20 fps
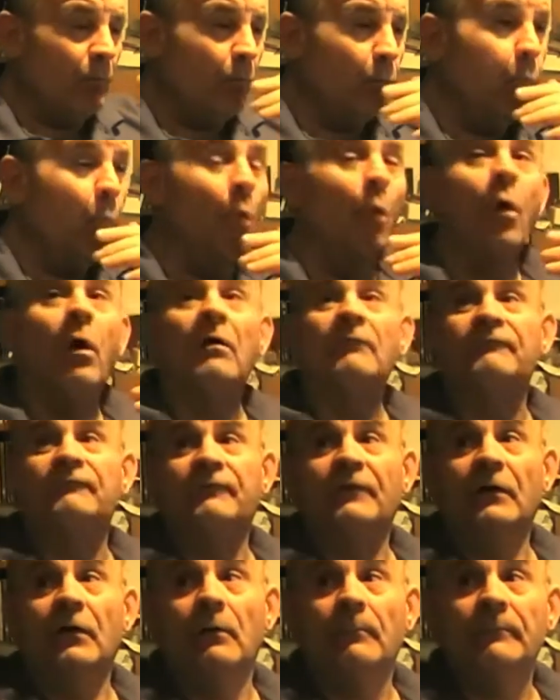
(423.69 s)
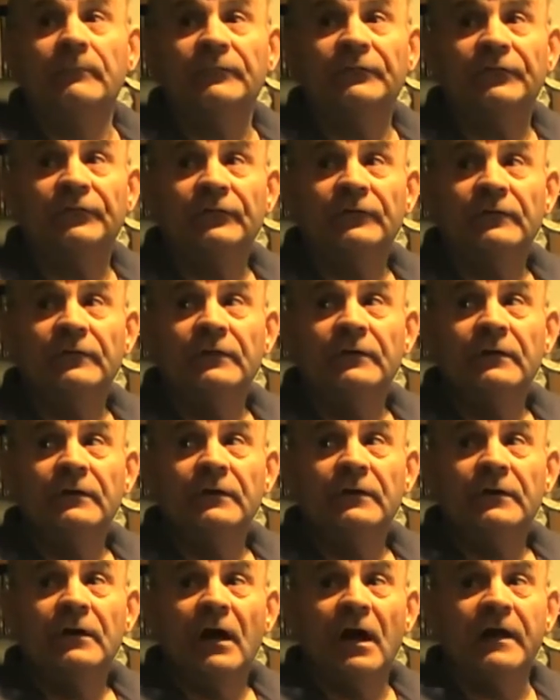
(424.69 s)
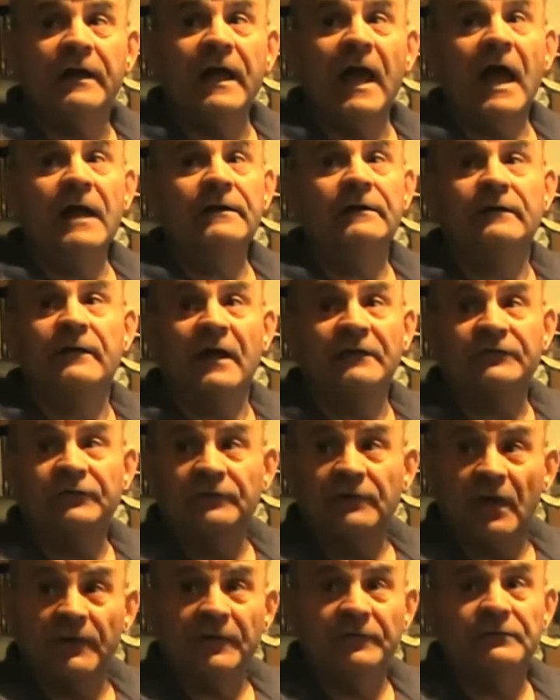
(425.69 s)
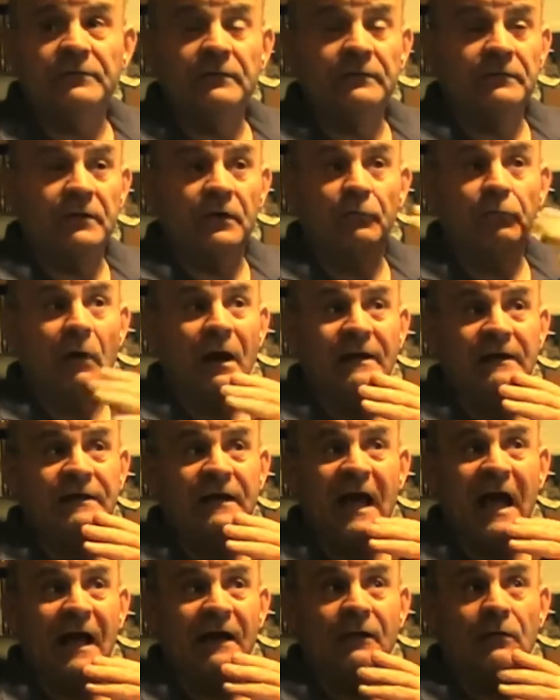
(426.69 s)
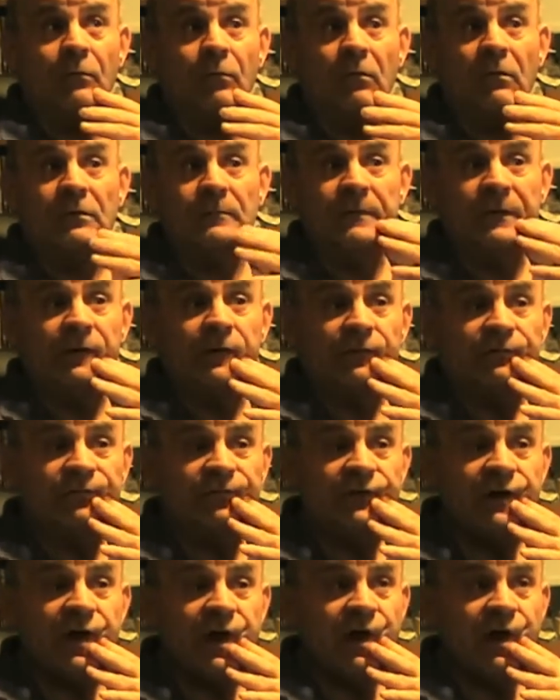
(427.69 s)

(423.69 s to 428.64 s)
war films. Again, that's another great category because,